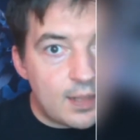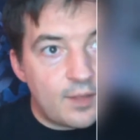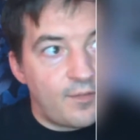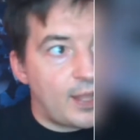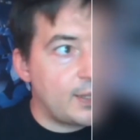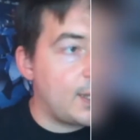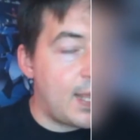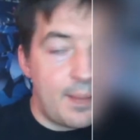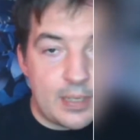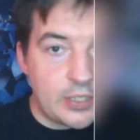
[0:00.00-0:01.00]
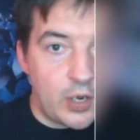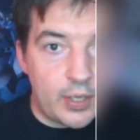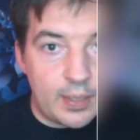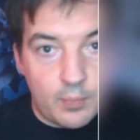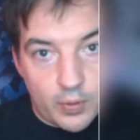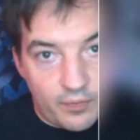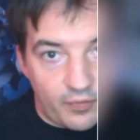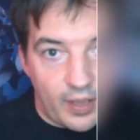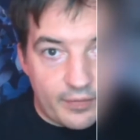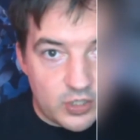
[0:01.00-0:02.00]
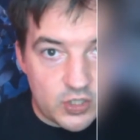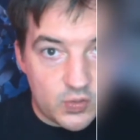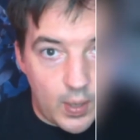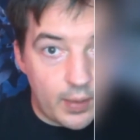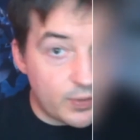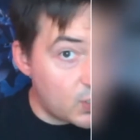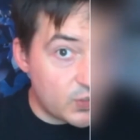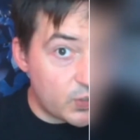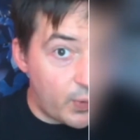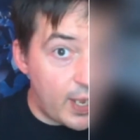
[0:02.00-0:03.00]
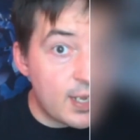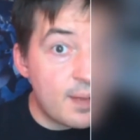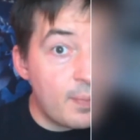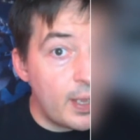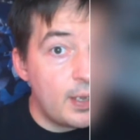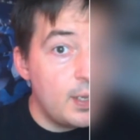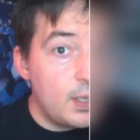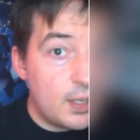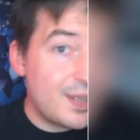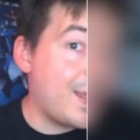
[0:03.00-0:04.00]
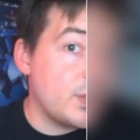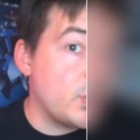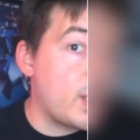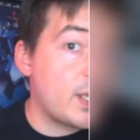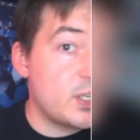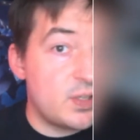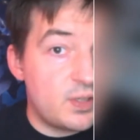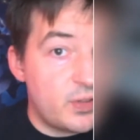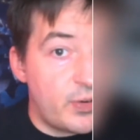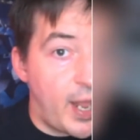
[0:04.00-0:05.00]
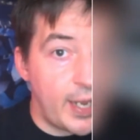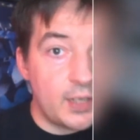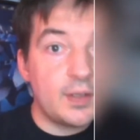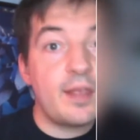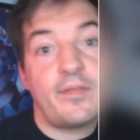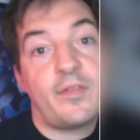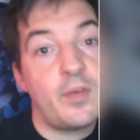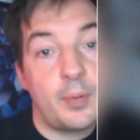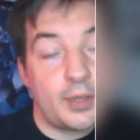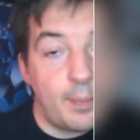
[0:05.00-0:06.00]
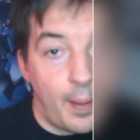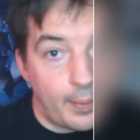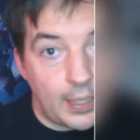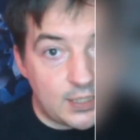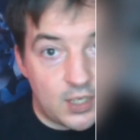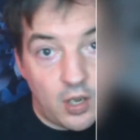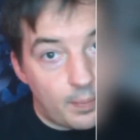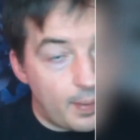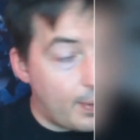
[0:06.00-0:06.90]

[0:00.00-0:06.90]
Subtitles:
The fact that they can't be targeted more than 5 inches away is also handy, but again, they're not gonna live if you put them up against an army by